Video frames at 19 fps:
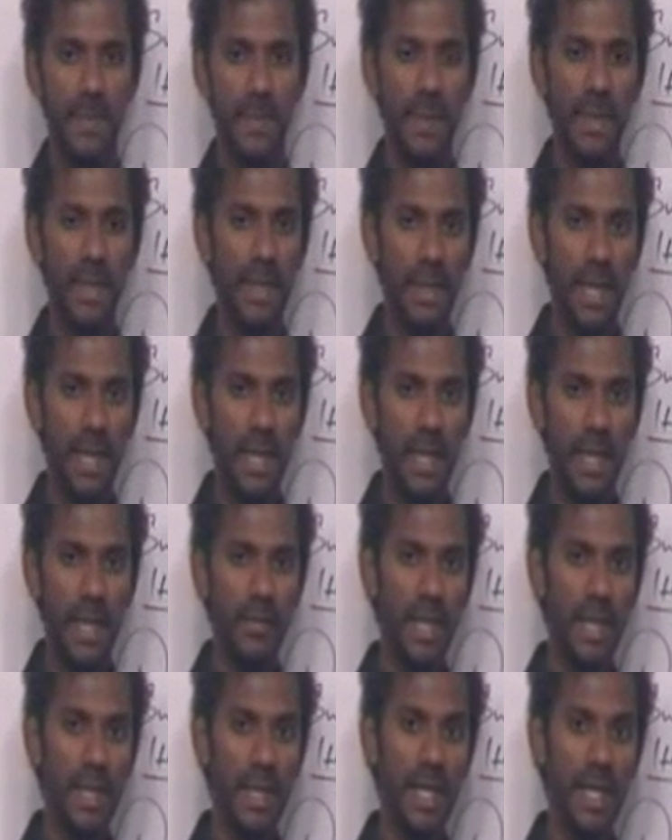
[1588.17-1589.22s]
I mean, the time
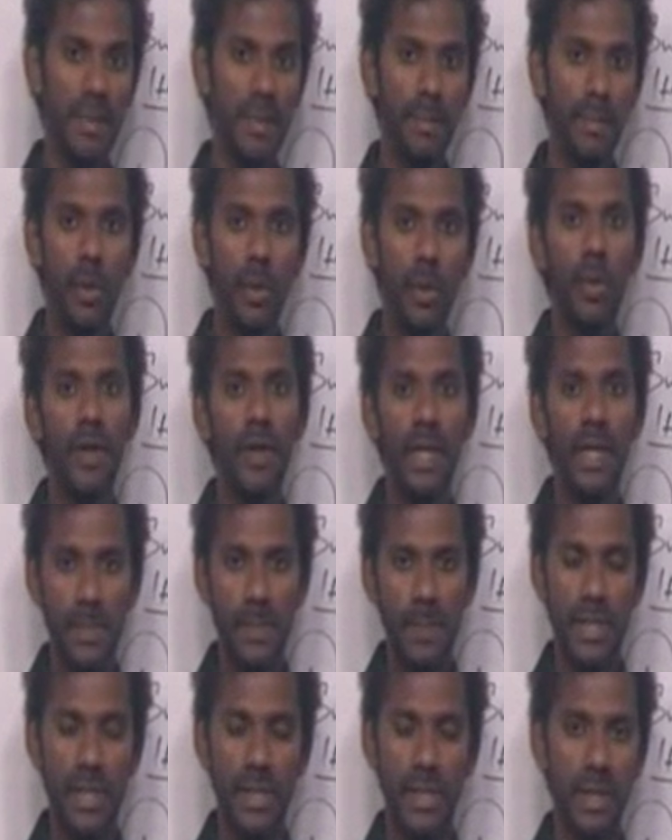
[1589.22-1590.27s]
when I did my homework
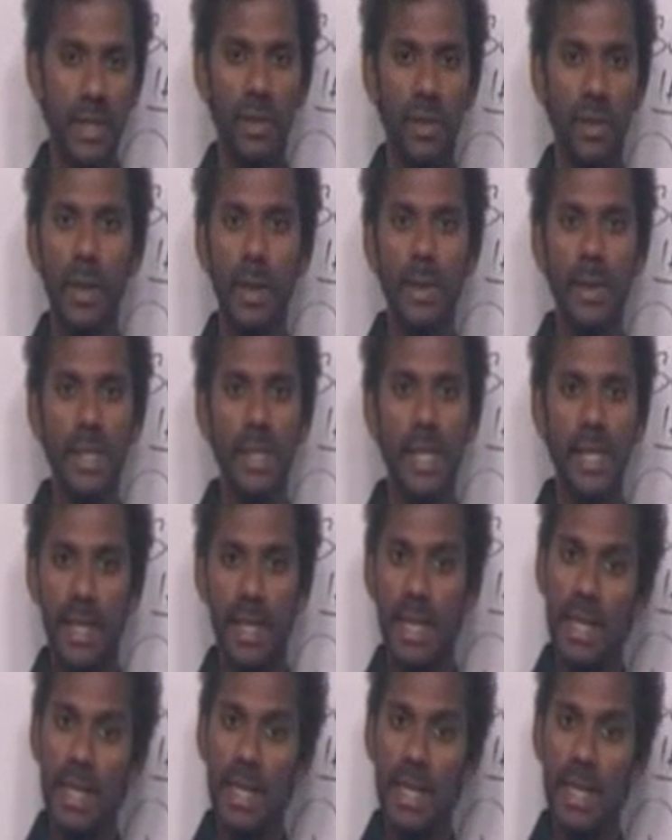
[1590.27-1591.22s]
is mentioned. When was it?